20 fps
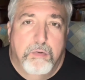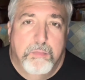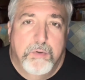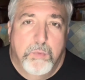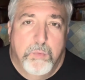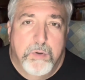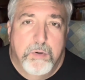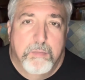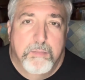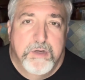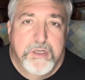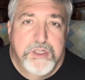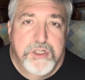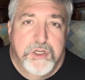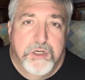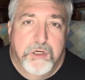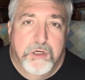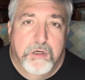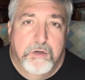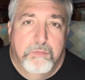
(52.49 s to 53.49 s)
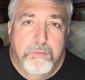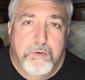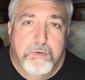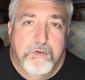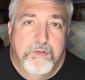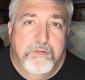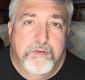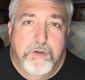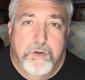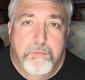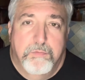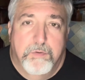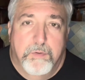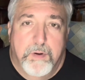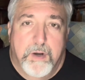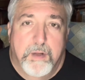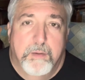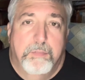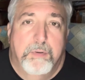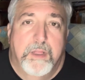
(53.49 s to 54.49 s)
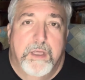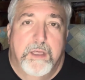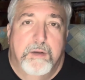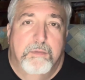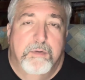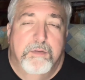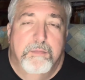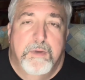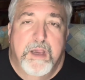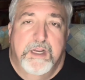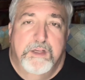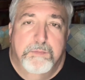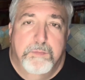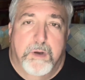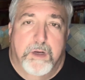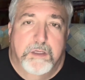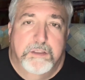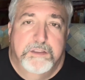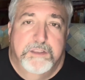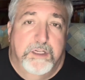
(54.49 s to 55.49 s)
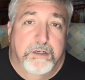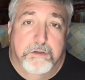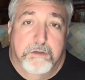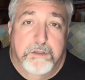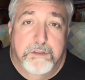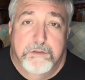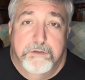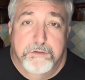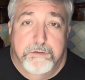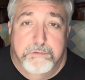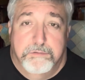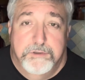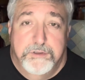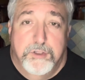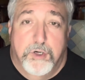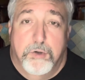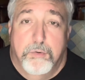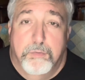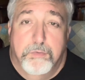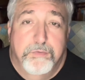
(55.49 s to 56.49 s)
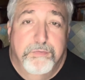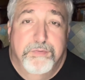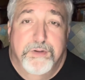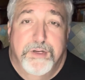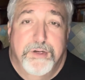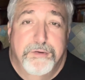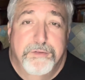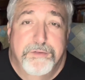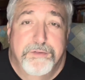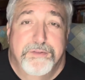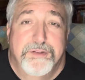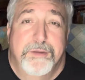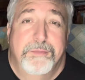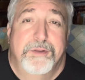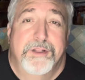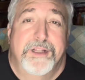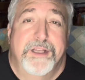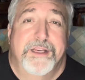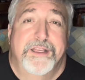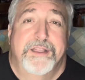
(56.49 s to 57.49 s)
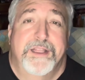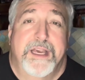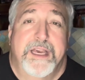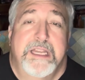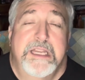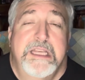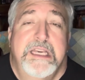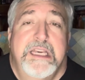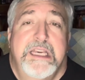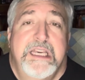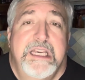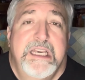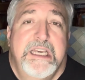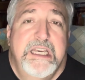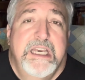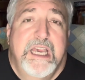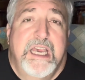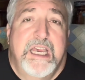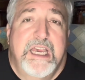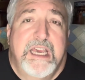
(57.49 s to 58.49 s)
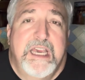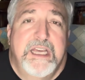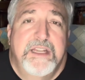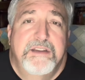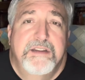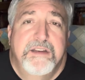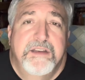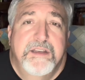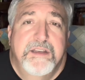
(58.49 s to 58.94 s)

and we were much younger, and we were just goofing around playing with Matchbox cars or Star Wars figures or something like that. And